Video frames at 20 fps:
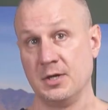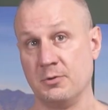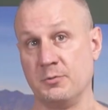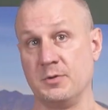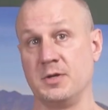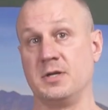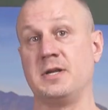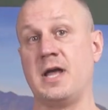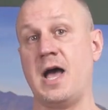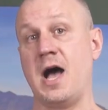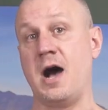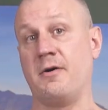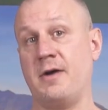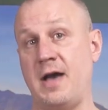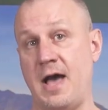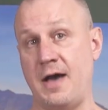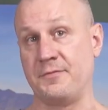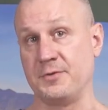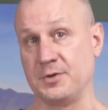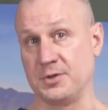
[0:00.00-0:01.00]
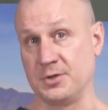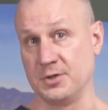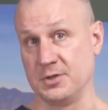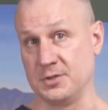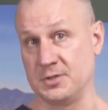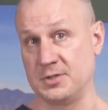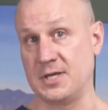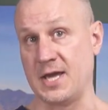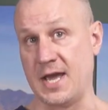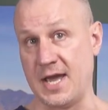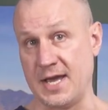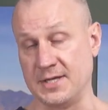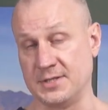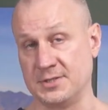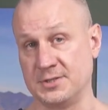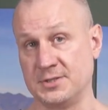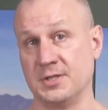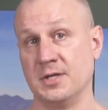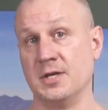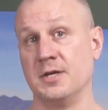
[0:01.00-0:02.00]
we now have a good
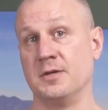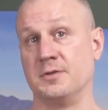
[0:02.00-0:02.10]
case